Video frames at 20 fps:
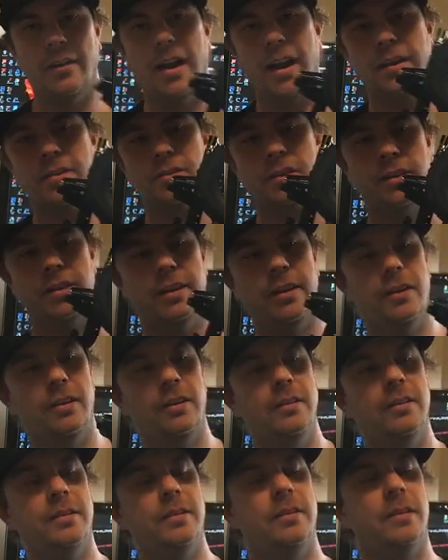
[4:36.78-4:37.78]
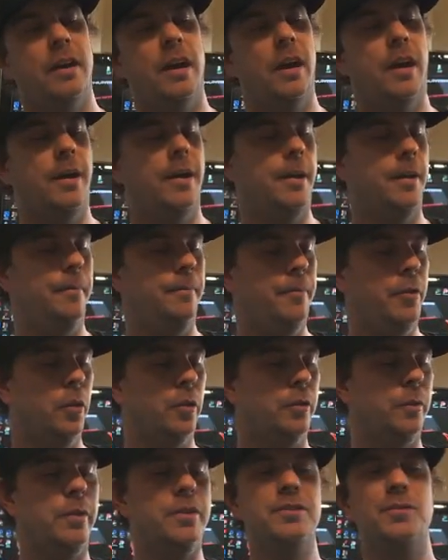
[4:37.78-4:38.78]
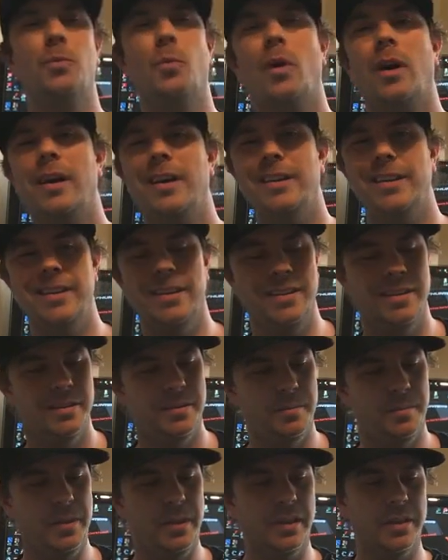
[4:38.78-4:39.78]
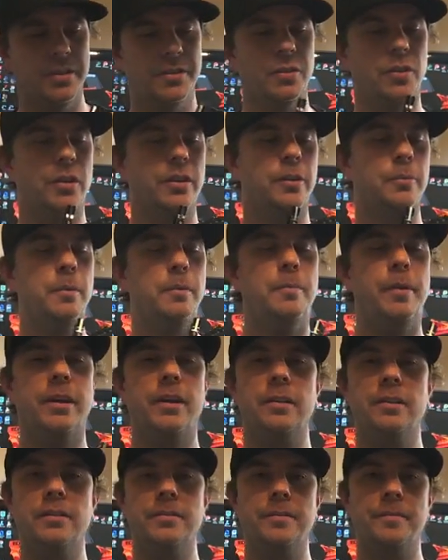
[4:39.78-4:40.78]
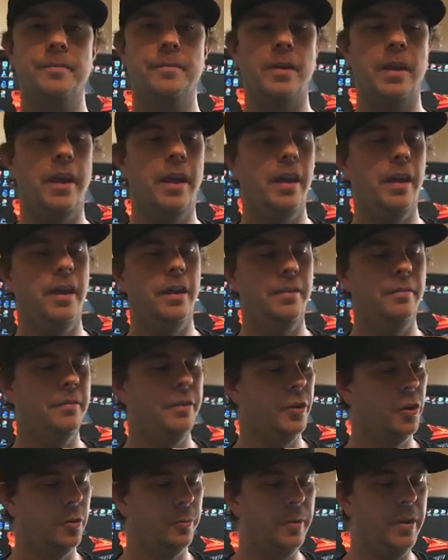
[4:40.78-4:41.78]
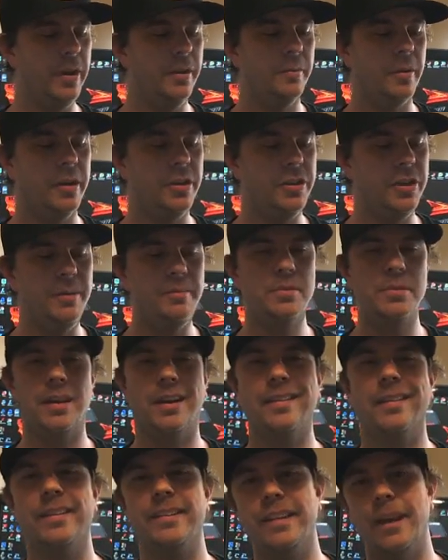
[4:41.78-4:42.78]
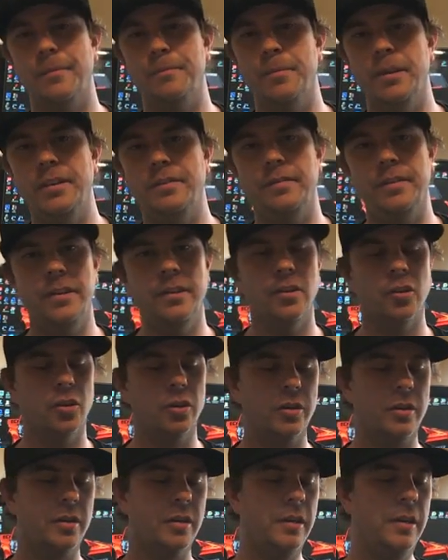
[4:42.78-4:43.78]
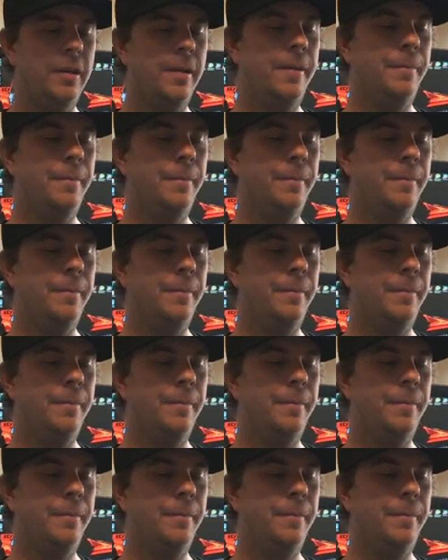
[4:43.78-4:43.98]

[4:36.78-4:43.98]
Hyrax on here. The only reason why is because they're a little bit bigger. And you know me and my Jeeps, I like that beefy look.